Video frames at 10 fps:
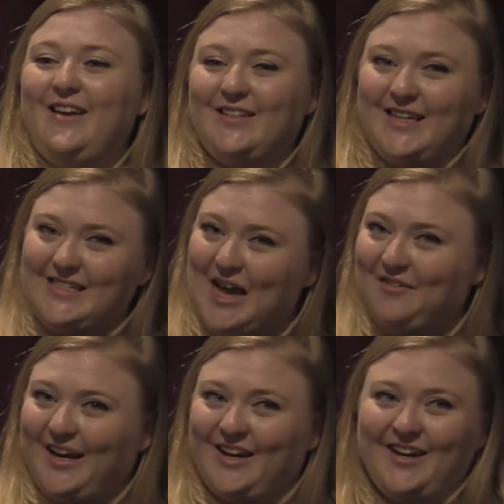Sales
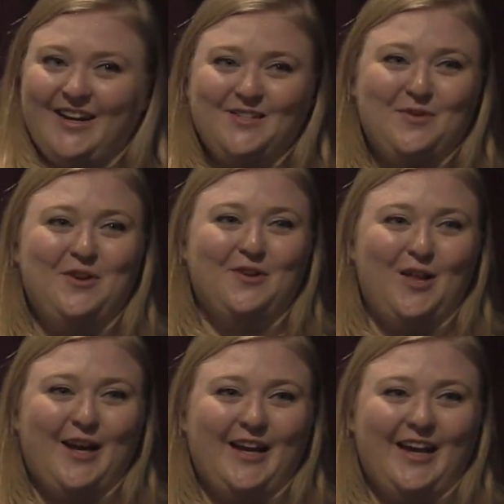Navigator is when you're
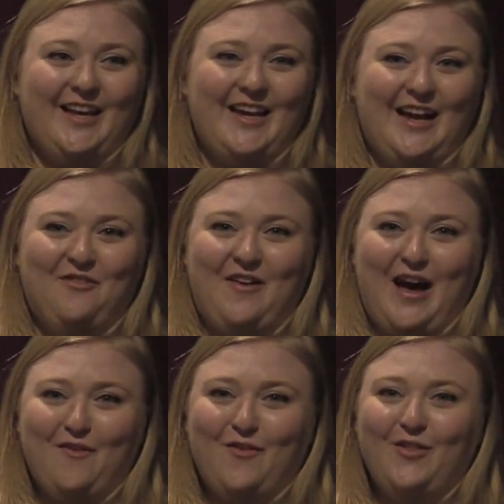logging in 9 to
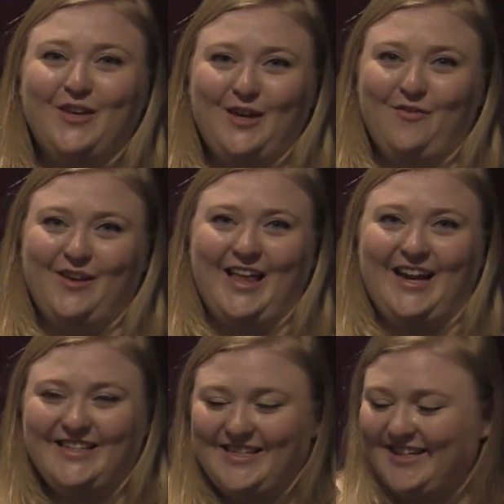5 looking for
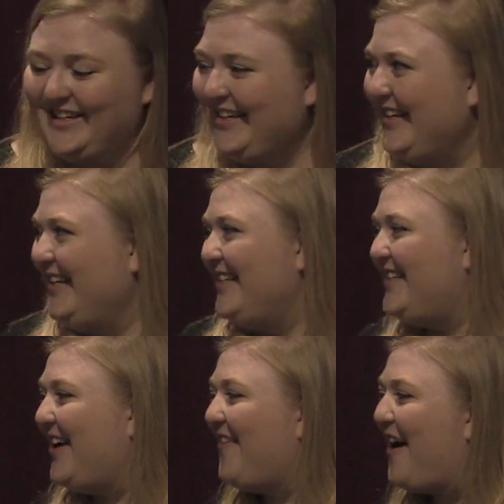clients.
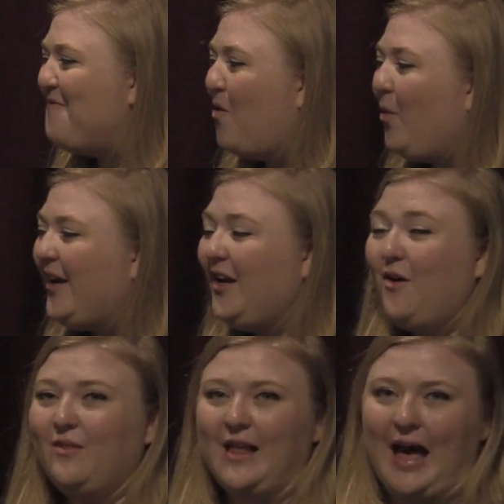So we're going to
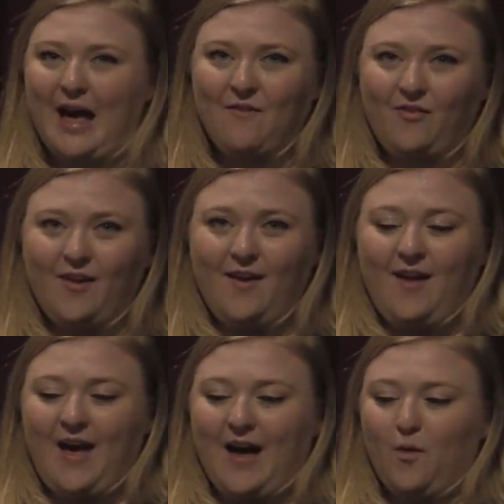go live,
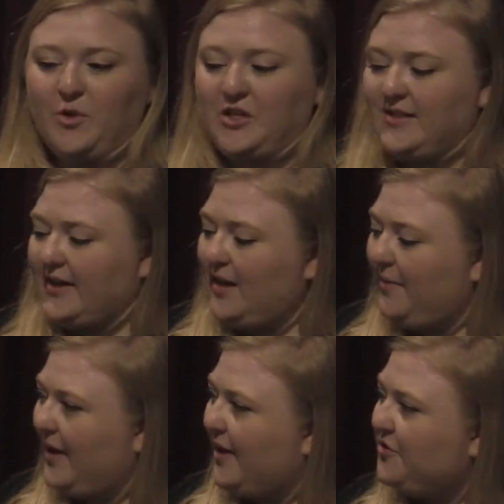which is going to
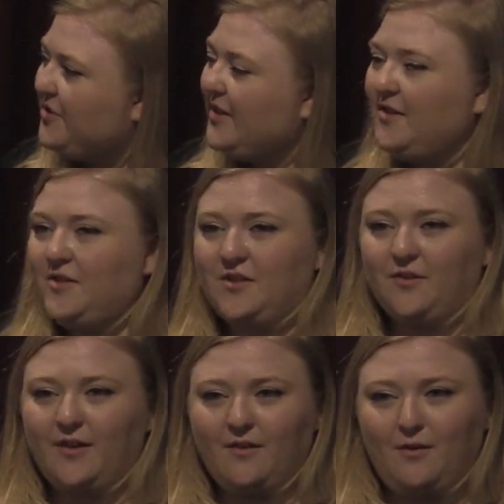be interesting to
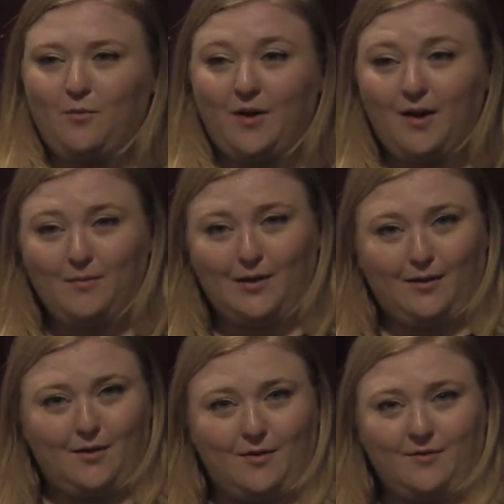do. I don't know where I'm going to
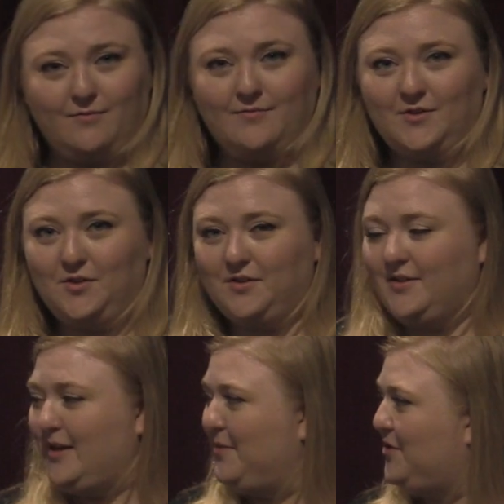go to do
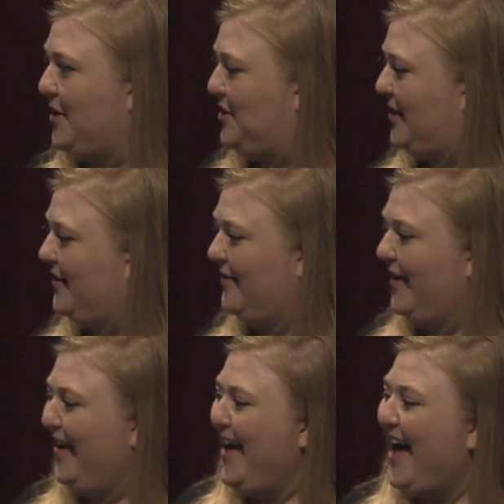this demonstration,
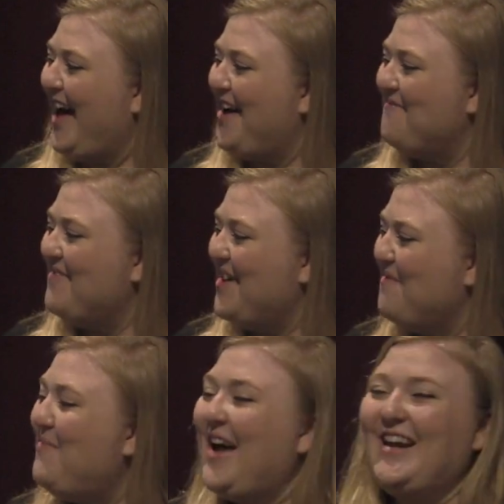
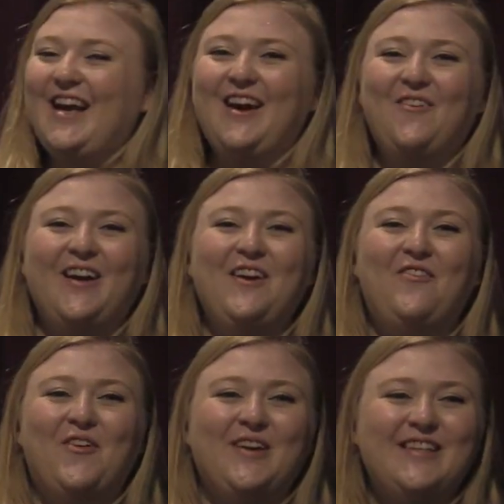but we're going to
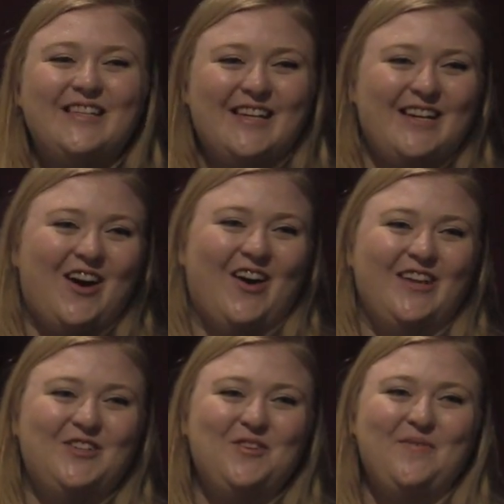focus in
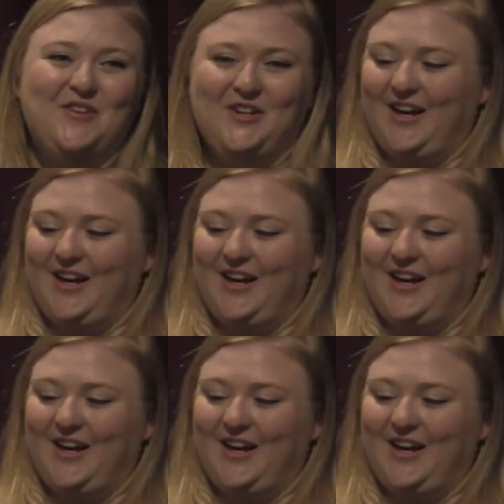on two major